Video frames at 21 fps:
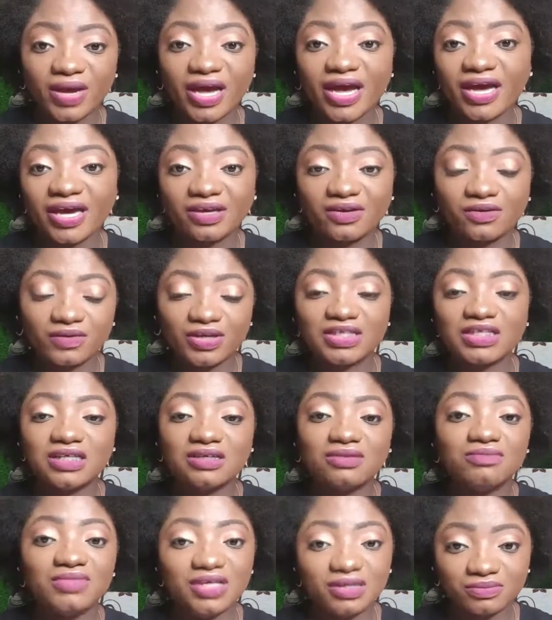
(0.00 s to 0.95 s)
by
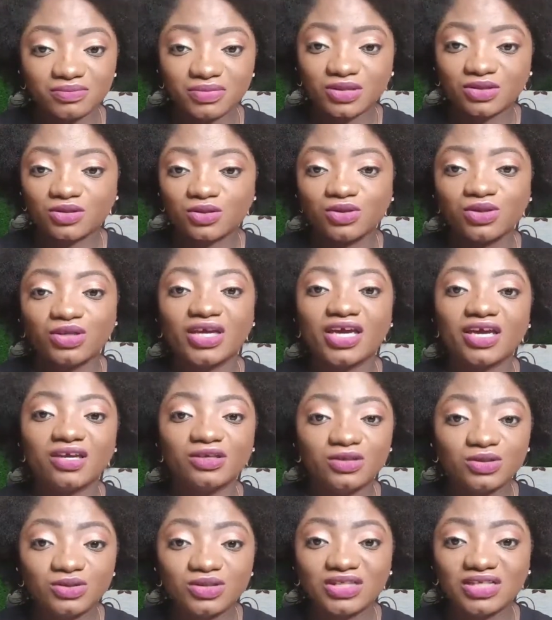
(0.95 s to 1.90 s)
creating memes. So you
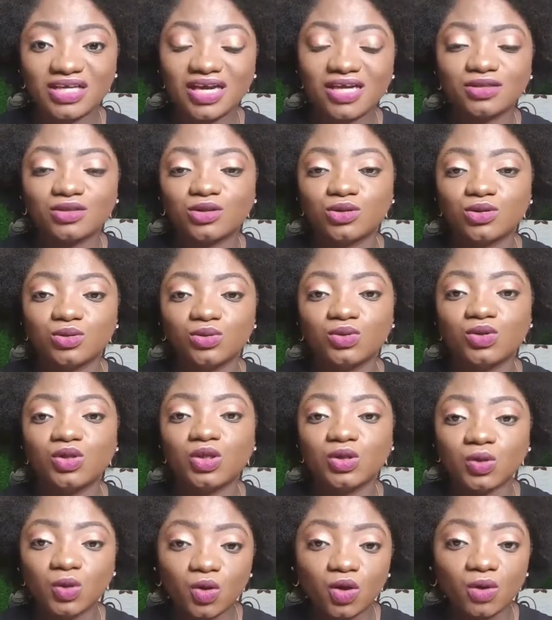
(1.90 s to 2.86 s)
can use that to
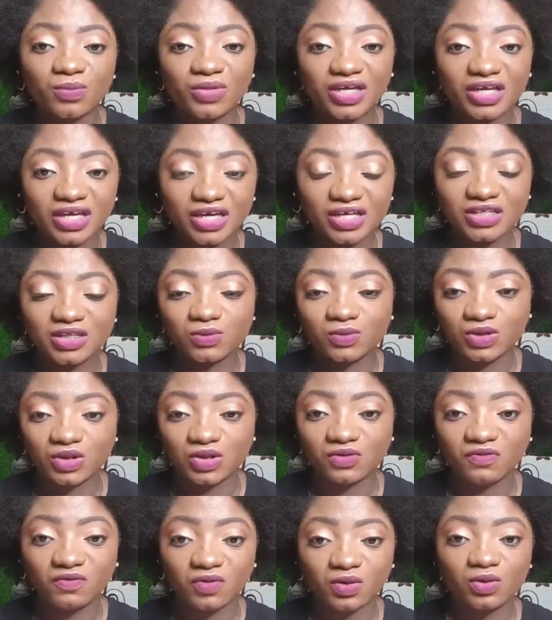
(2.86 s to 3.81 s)
communicate
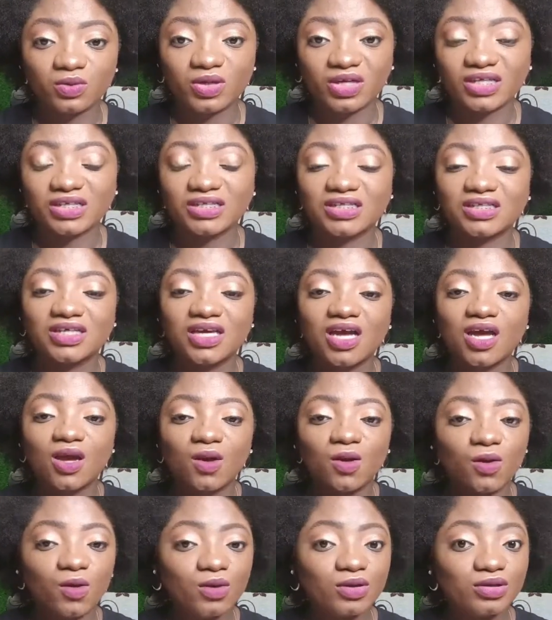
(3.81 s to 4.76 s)
with your followers
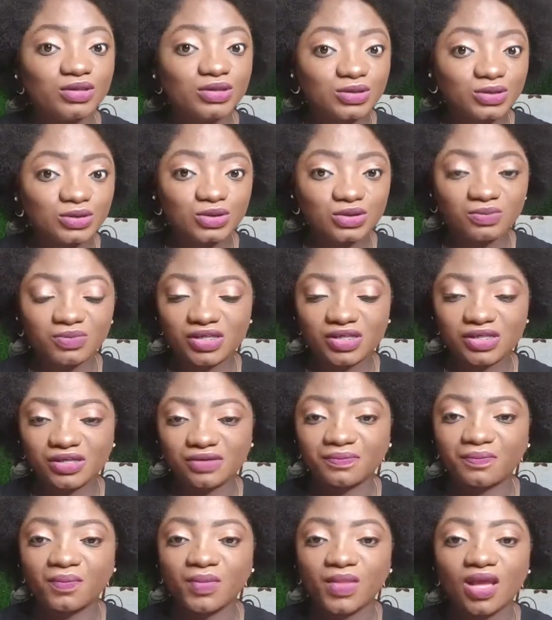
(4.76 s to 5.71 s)
on social
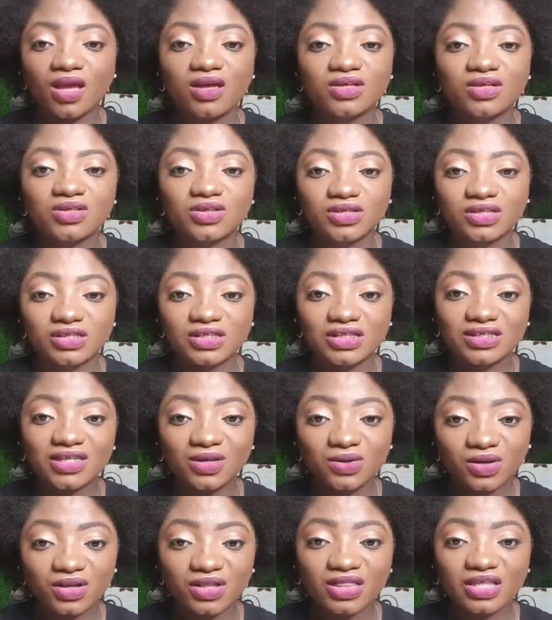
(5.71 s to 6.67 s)
media. So the
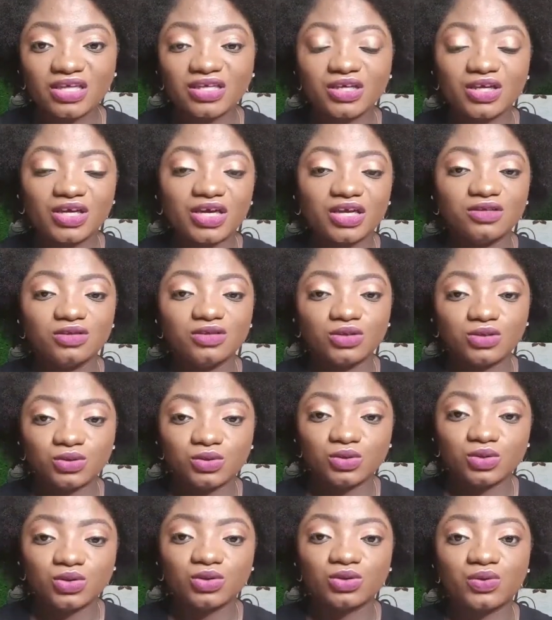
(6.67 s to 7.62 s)
second thing you can
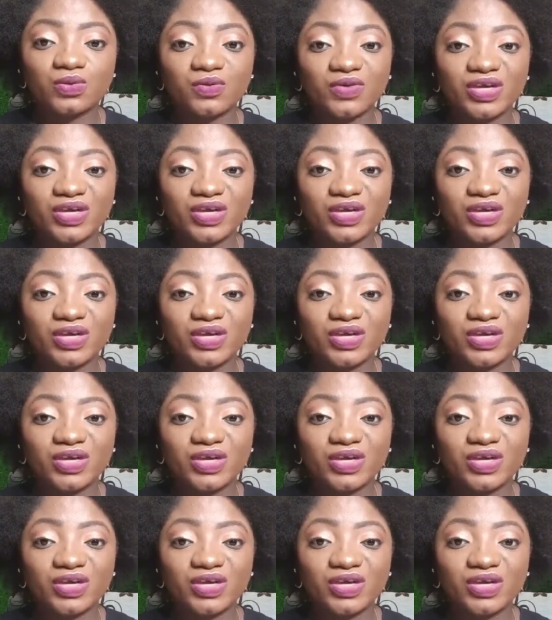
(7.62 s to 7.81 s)
do to